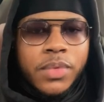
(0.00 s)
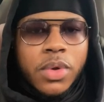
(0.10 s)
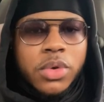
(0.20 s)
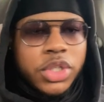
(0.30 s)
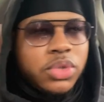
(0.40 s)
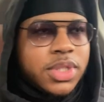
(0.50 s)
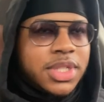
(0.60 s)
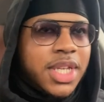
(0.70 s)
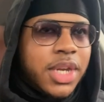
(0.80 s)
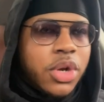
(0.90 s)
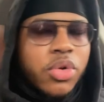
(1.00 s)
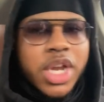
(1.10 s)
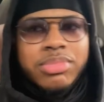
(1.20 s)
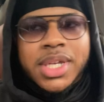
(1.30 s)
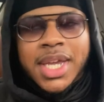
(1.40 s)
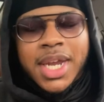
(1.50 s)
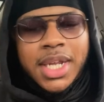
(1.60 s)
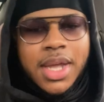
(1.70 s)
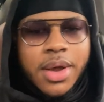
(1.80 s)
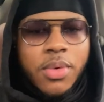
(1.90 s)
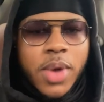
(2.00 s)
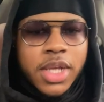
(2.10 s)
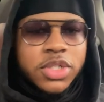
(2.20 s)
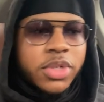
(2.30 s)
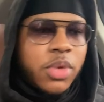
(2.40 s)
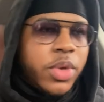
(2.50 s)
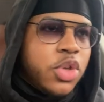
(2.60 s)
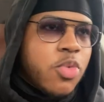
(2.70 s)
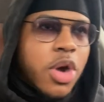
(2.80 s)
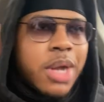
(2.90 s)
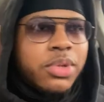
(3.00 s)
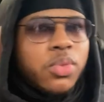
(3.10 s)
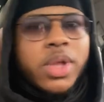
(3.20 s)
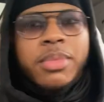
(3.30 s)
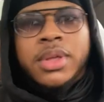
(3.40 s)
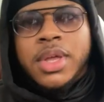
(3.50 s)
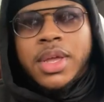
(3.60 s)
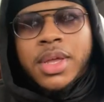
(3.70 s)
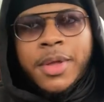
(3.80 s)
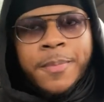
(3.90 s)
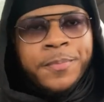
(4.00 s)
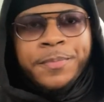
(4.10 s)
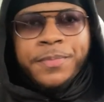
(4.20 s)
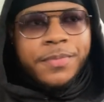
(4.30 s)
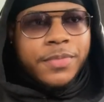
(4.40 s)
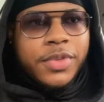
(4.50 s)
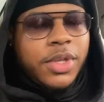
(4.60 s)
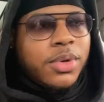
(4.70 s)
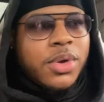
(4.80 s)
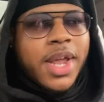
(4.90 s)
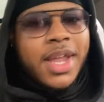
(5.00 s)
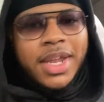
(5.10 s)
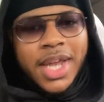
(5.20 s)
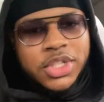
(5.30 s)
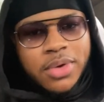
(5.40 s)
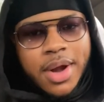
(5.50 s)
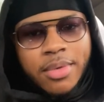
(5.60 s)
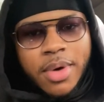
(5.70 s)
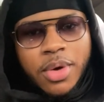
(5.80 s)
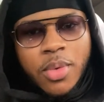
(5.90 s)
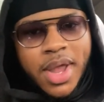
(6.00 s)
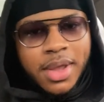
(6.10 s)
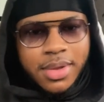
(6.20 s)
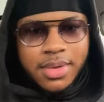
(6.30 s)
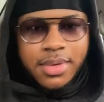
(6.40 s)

Or do you just leave the crib looking any kind of way? So then when you walk up to women, they trying to run away.